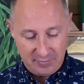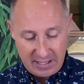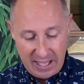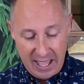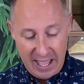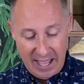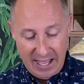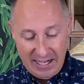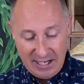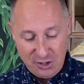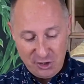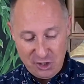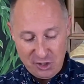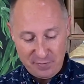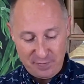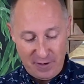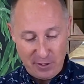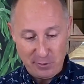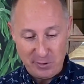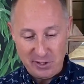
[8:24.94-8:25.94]
Let's just
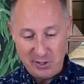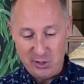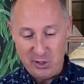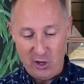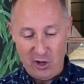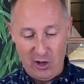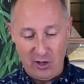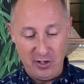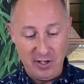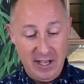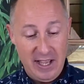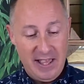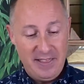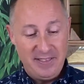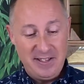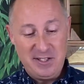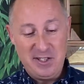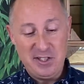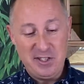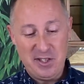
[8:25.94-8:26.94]
focus on,
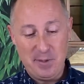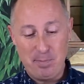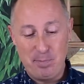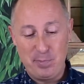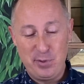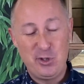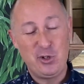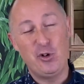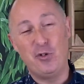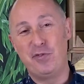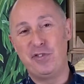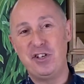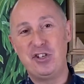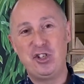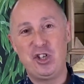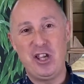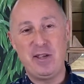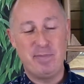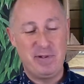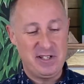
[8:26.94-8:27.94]
this is the sort of the
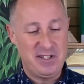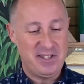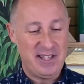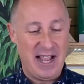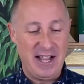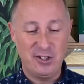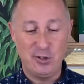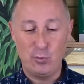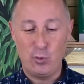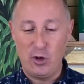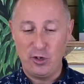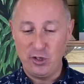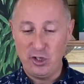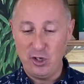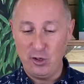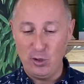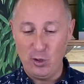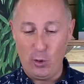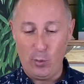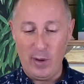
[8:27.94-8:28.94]
cheaper standard one.
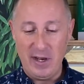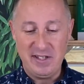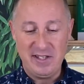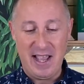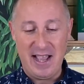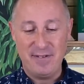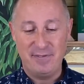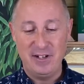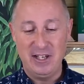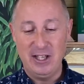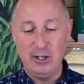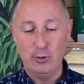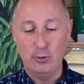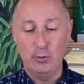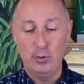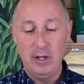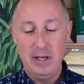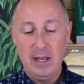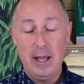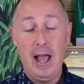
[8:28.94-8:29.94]
You'll always have a little
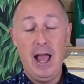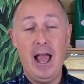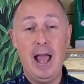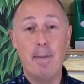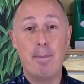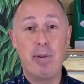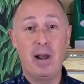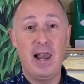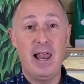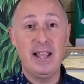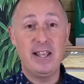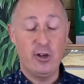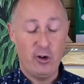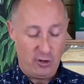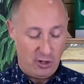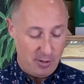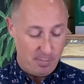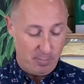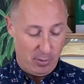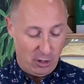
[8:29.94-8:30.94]
plate
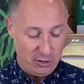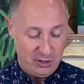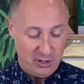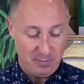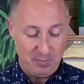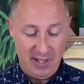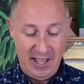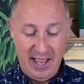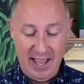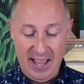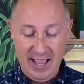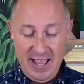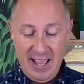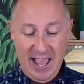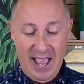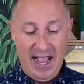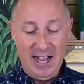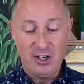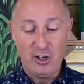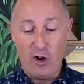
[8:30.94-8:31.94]
on the bottom there
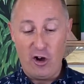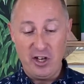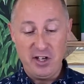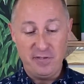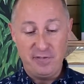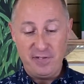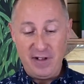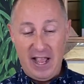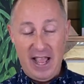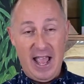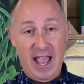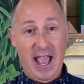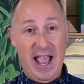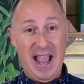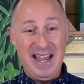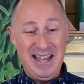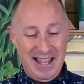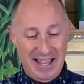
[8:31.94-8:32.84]
and kind of an